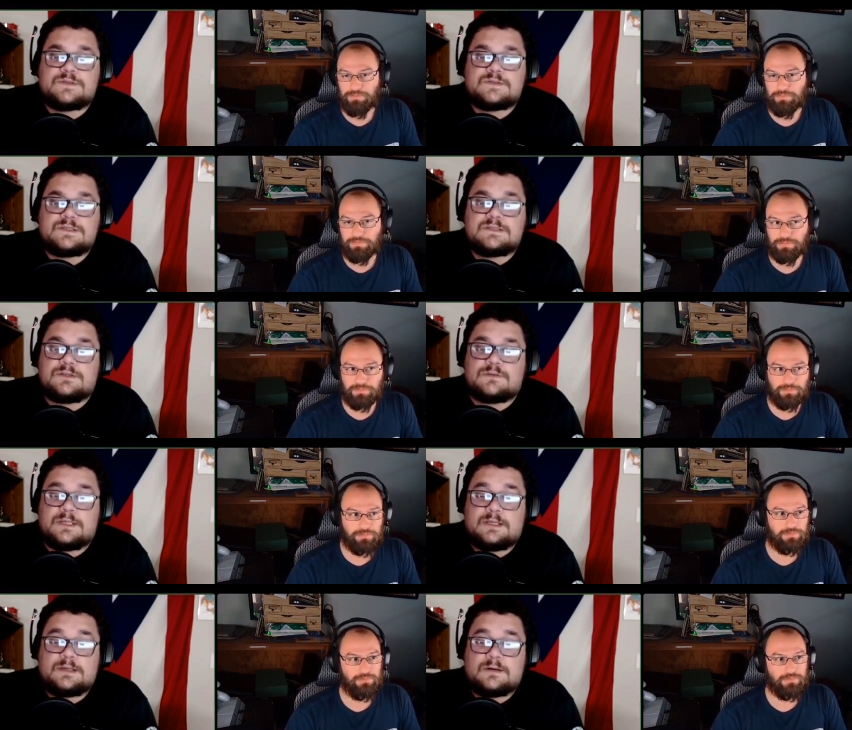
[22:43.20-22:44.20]
Speaker 1: is it's a
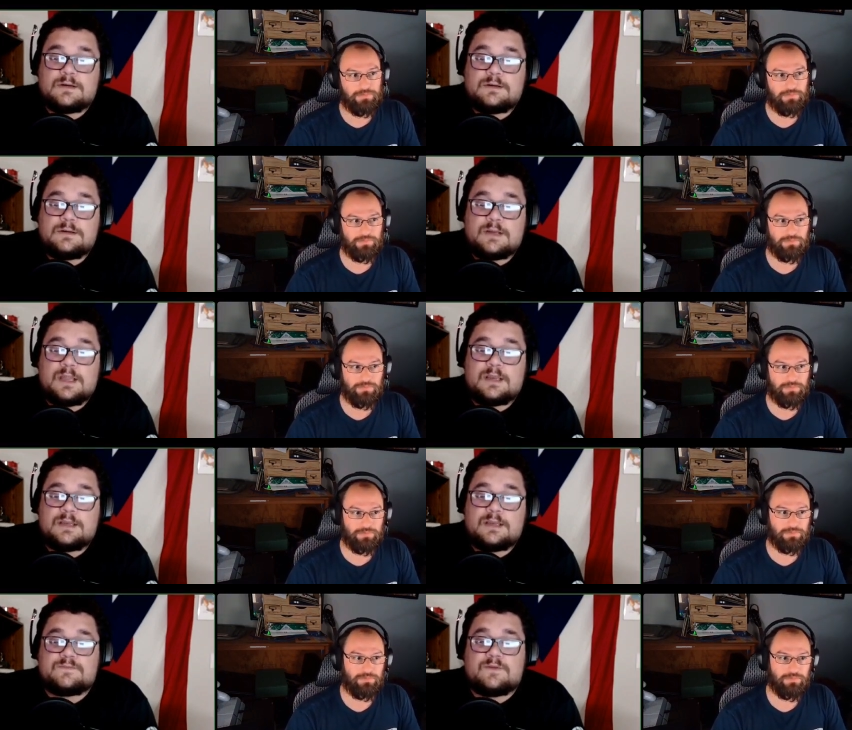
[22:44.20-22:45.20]
unique card. Not it
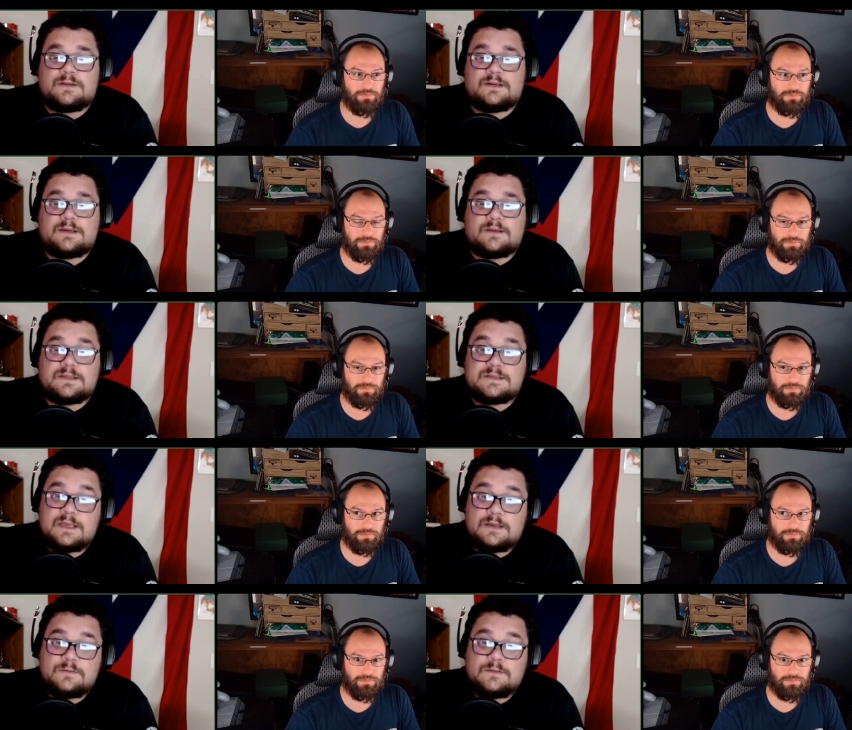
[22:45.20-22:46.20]
doesn't fall in any of these
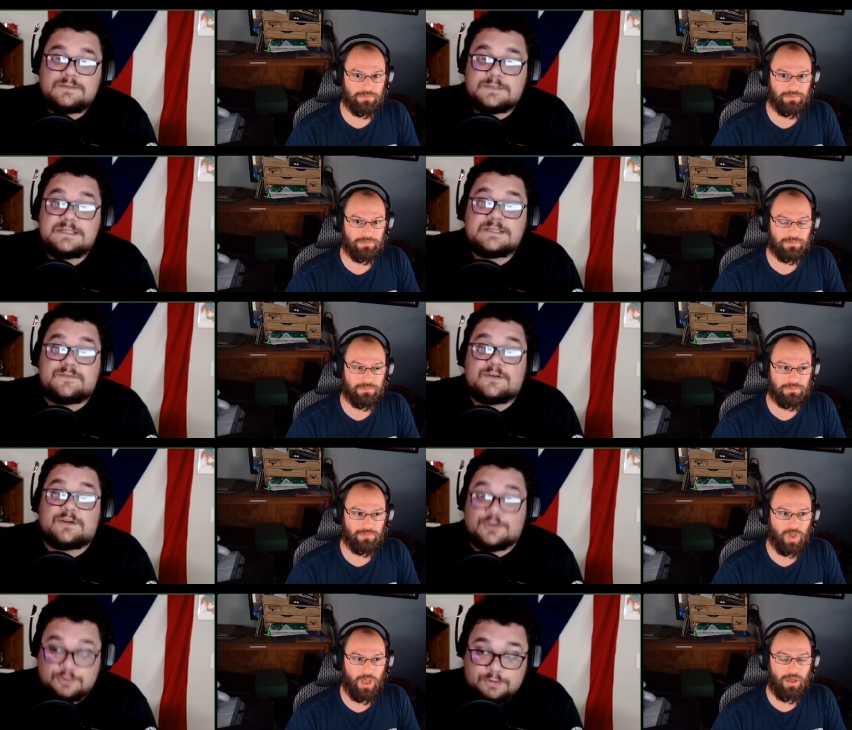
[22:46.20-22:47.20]
categories, but it is a very
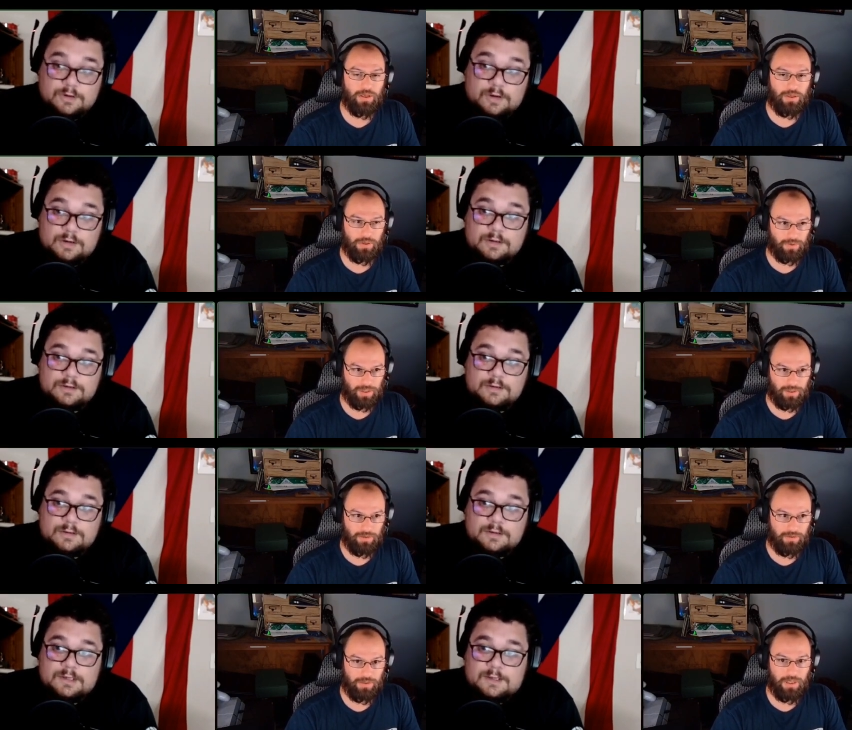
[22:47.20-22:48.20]
good card.
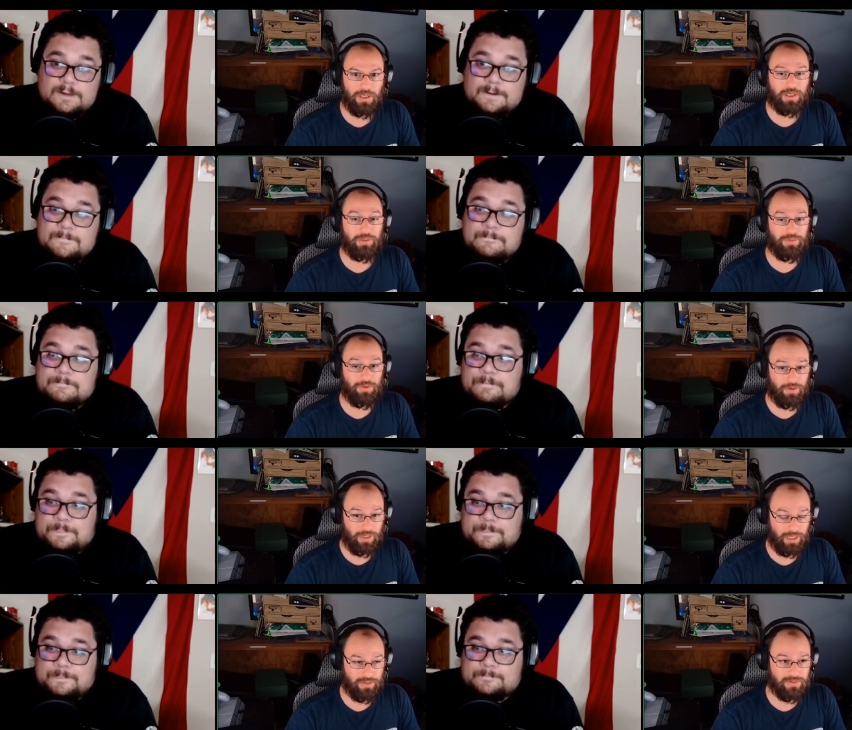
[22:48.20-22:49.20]
Speaker 2: Cathar,
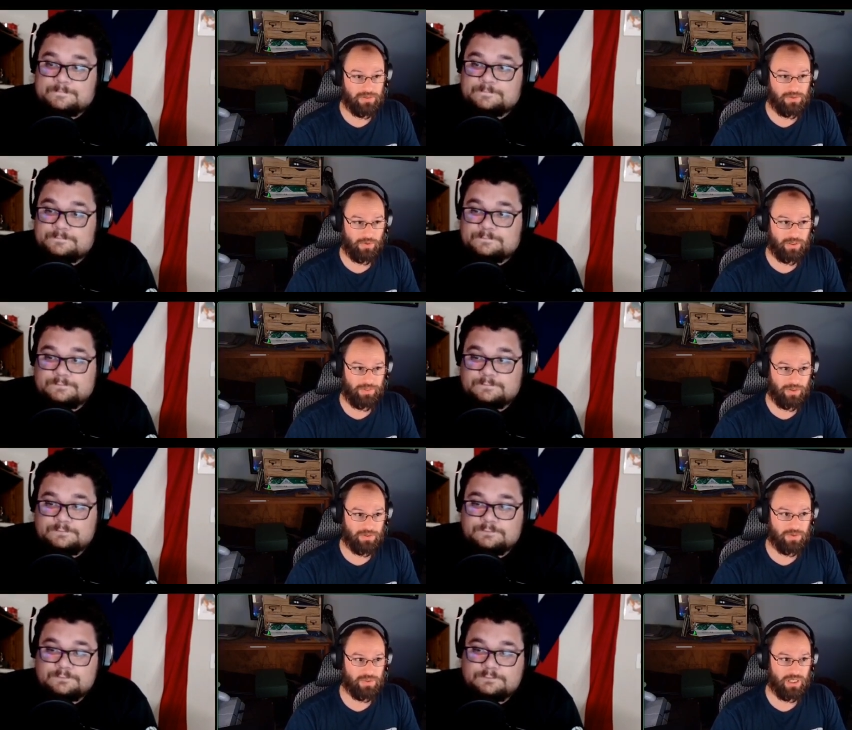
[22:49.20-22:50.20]
yes. So
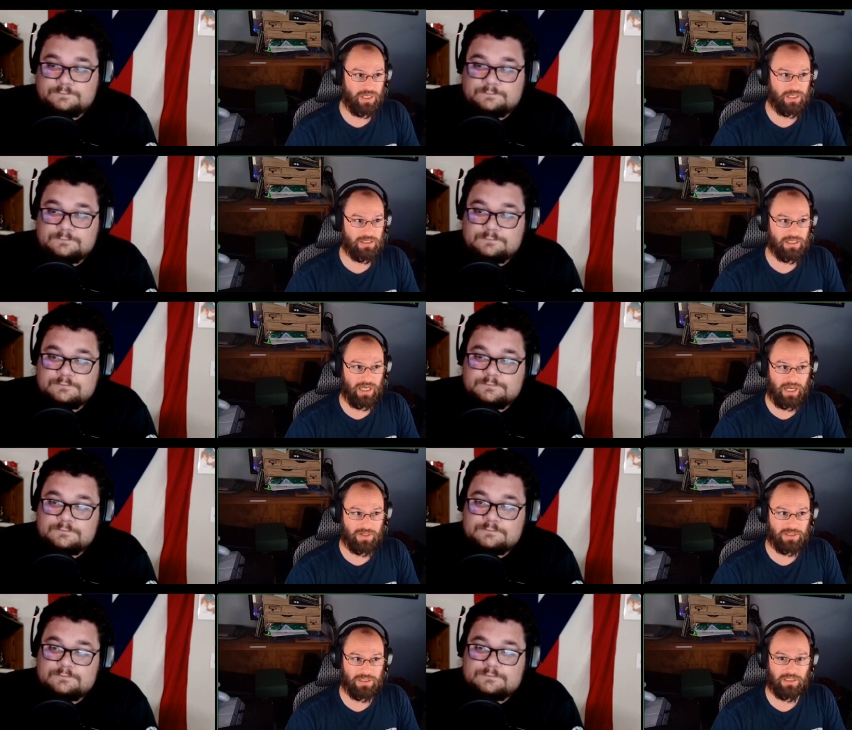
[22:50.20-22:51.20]
Cathar's Crusade is
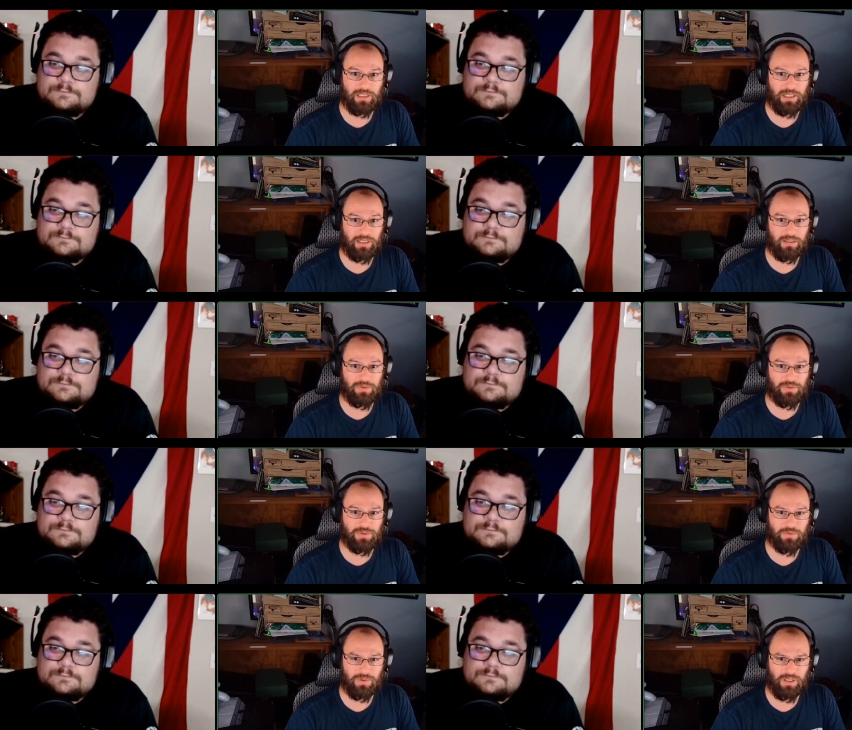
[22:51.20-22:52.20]
actually not a
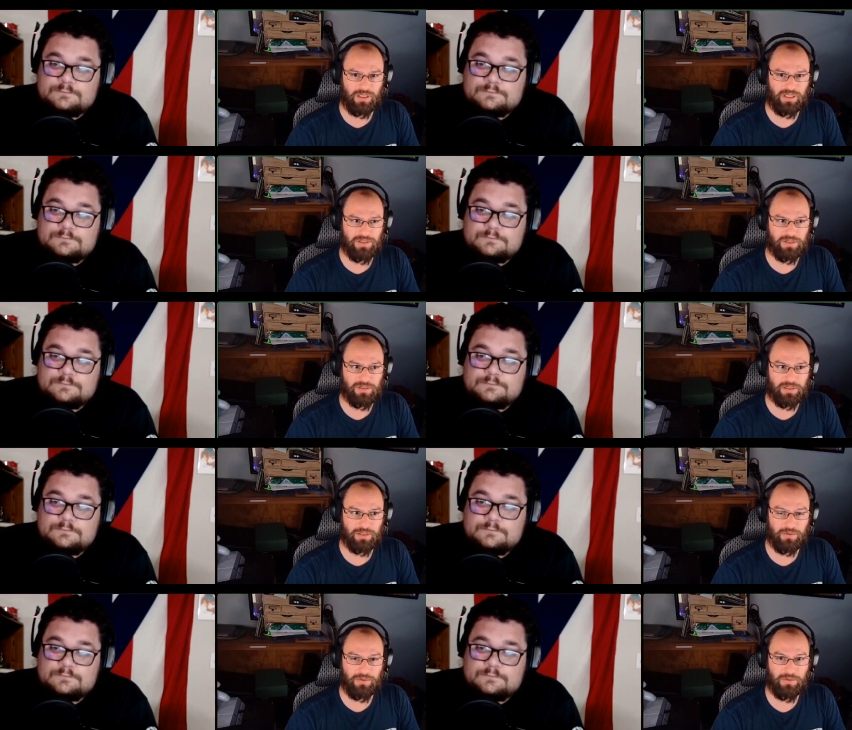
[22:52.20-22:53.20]
draw engine.
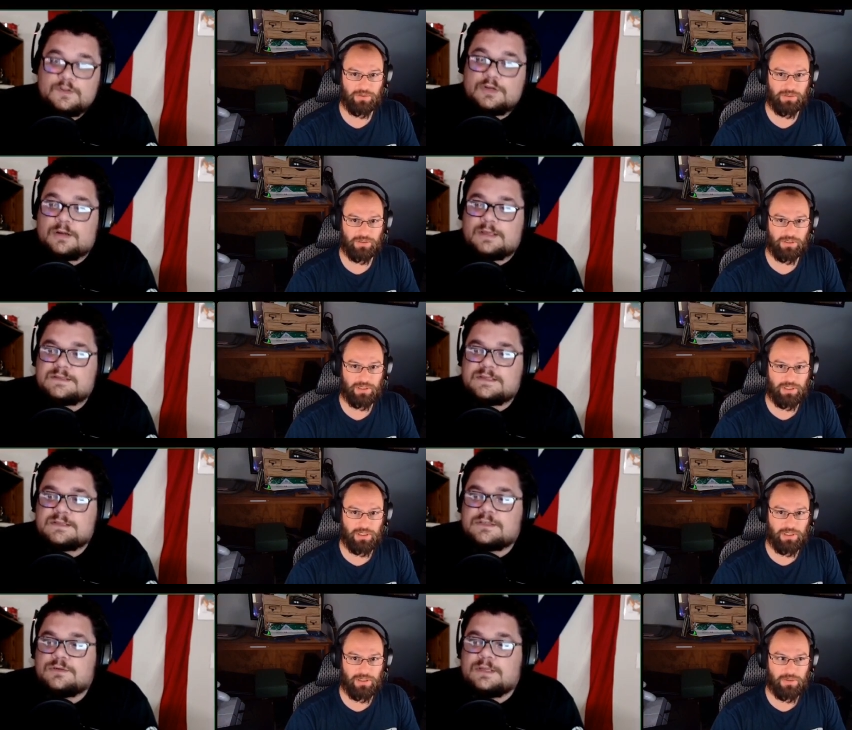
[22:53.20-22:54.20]
Speaker 1: Though. No, no, no. He's it's
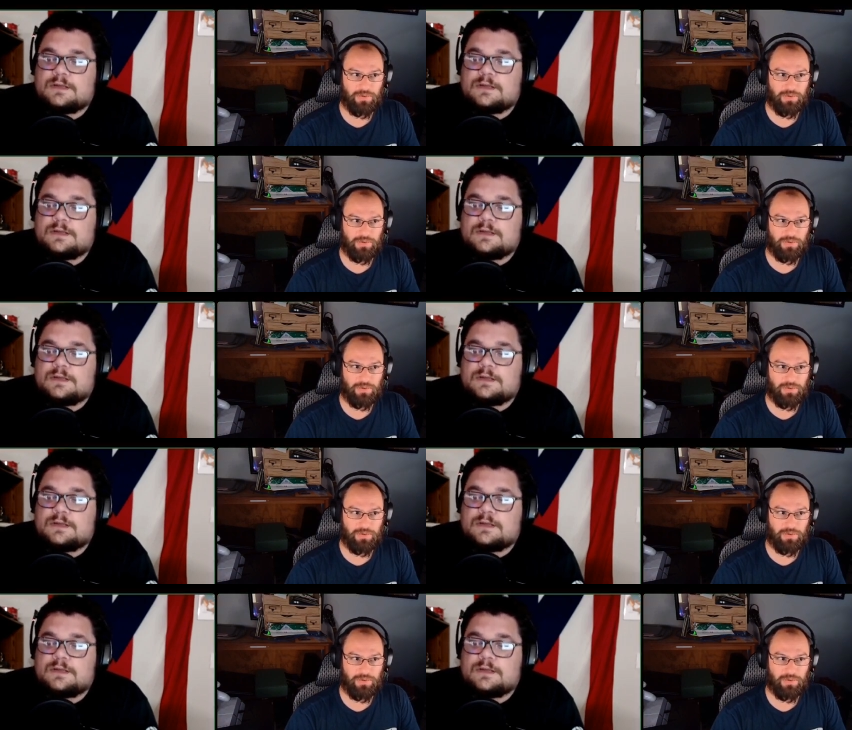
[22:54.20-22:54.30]
a unique